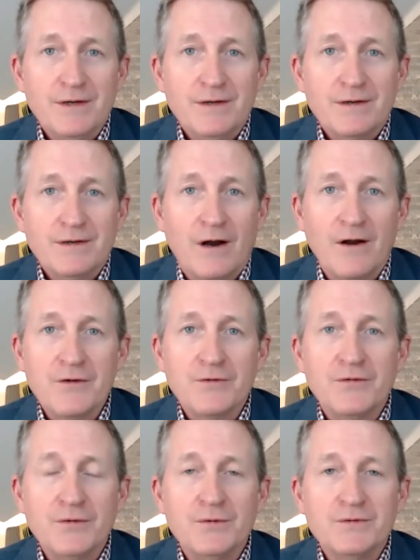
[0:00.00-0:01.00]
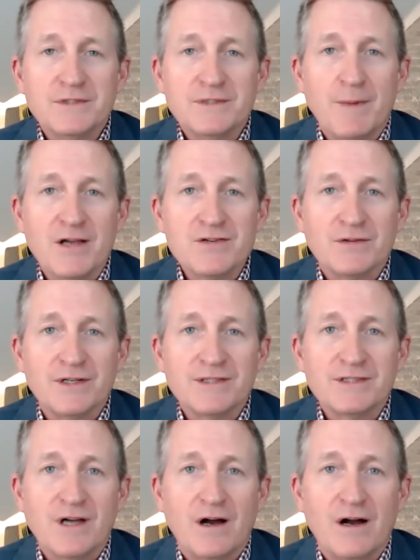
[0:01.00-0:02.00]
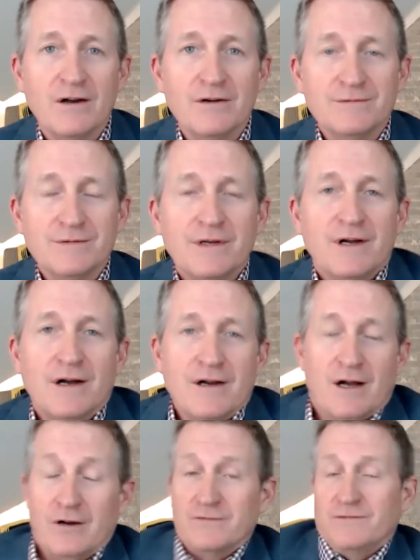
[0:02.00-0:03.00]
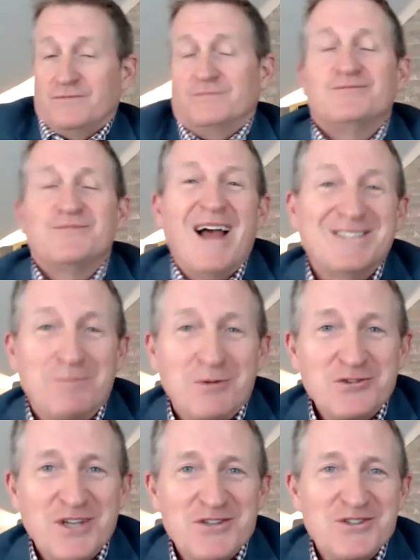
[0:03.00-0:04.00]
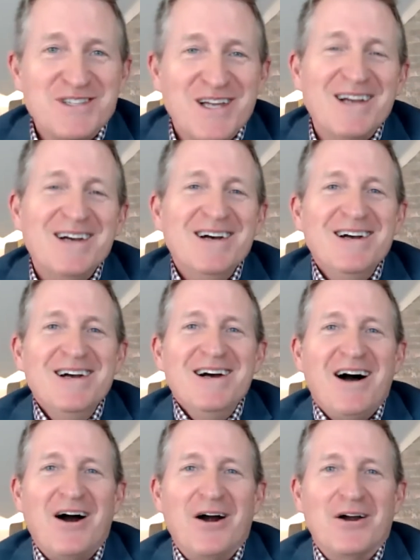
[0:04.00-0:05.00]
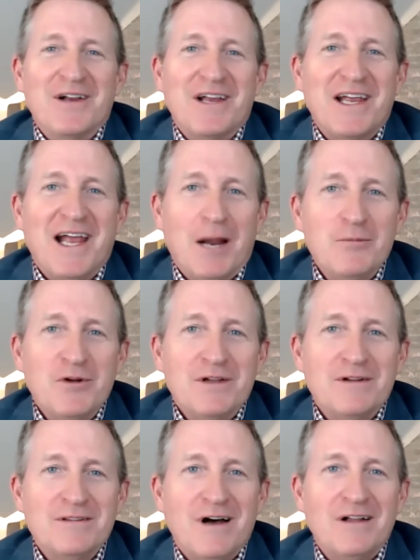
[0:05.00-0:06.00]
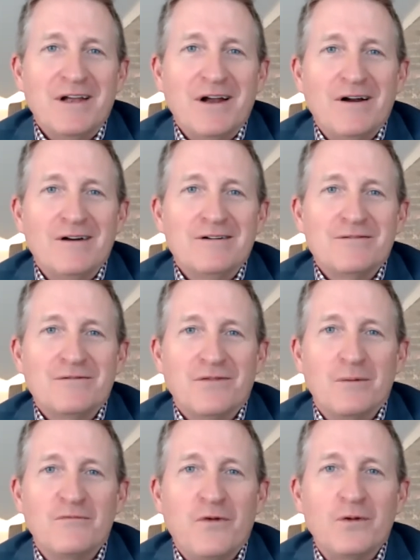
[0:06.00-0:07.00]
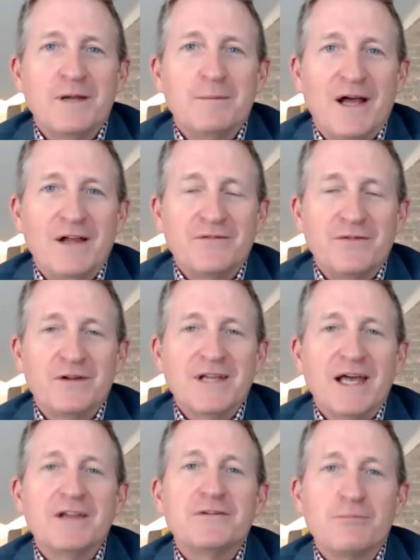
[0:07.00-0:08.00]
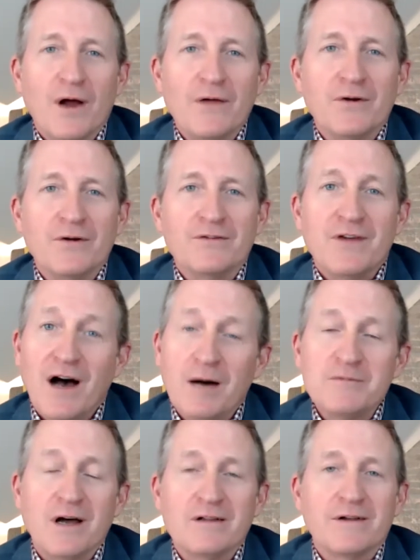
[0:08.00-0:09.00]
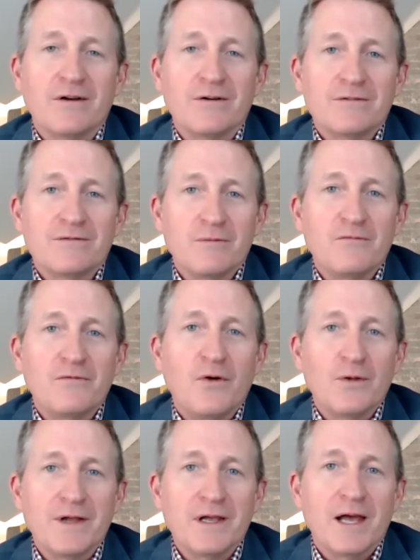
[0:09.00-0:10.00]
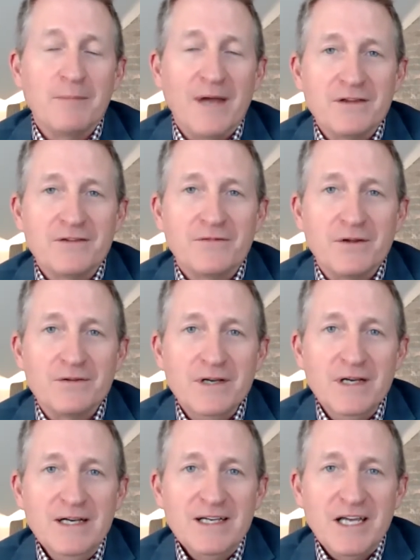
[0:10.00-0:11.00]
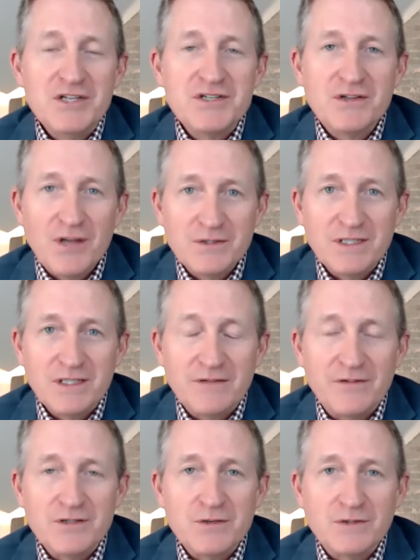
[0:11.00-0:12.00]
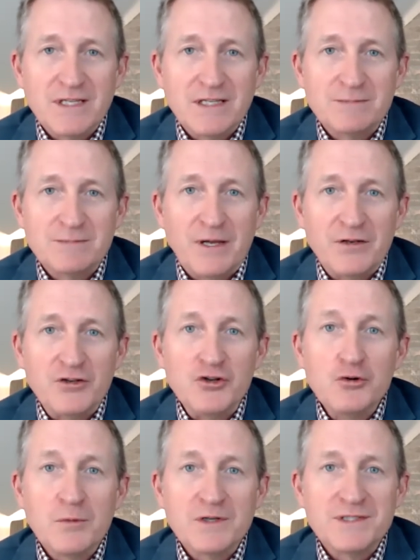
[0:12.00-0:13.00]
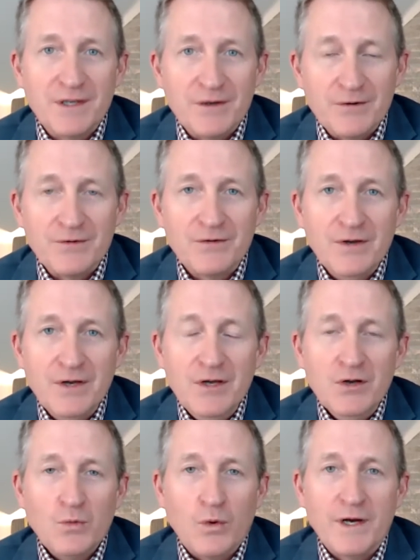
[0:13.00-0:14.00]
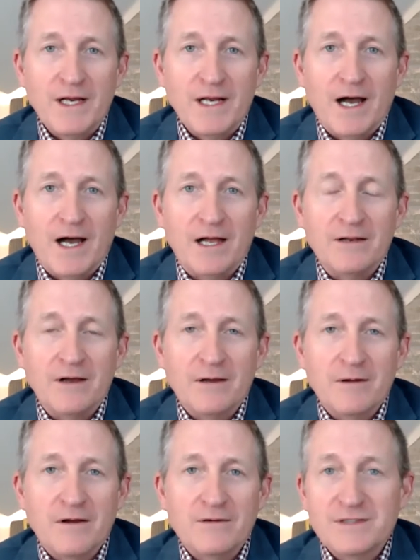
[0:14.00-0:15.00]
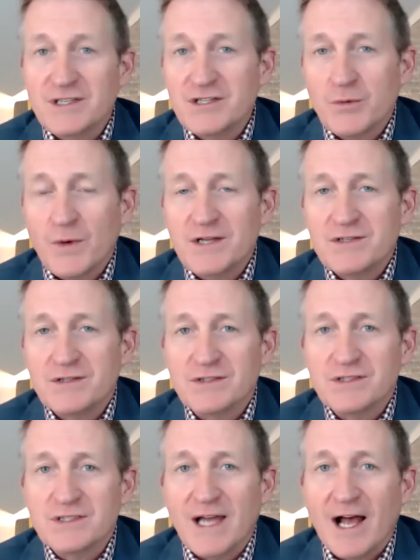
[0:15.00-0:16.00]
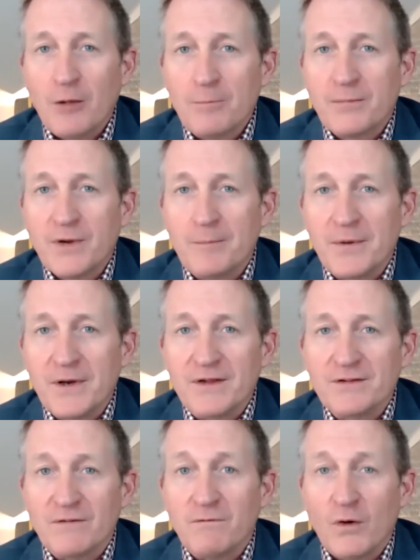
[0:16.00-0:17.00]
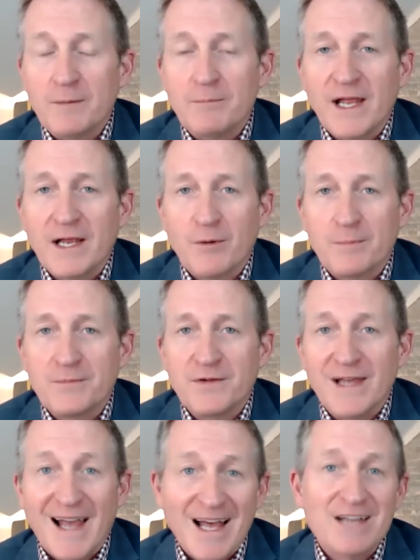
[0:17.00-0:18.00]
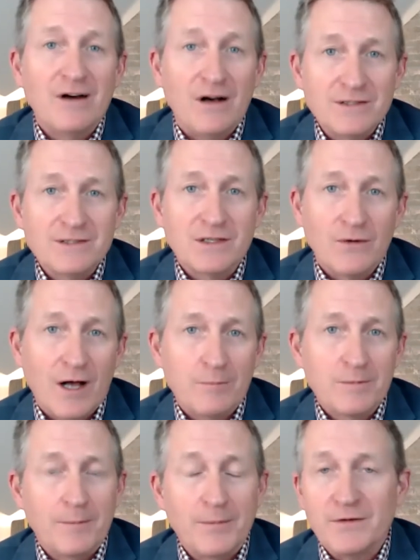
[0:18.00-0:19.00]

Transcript: Our other two specialists are experts, I should say, are Cameron Lallier from Foley and Mansfield and his brother Tom Lallier from Foley and Mansfield. Each of those individuals has spent numerous years working on situations to help companies avoid bankruptcy and also help companies